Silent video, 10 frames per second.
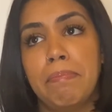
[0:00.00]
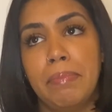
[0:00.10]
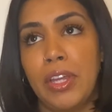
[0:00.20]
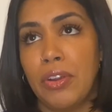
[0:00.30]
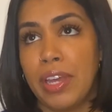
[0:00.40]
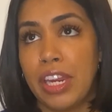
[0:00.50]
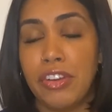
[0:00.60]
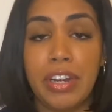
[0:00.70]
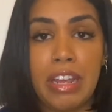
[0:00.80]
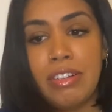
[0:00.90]
you know, getting
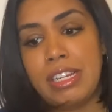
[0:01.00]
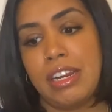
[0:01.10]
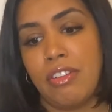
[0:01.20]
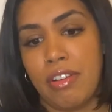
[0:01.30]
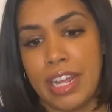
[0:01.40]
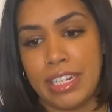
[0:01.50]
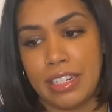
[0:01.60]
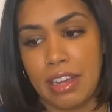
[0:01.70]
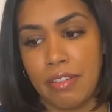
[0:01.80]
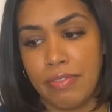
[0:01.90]
your nails done and all that
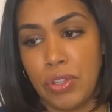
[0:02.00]
stuff,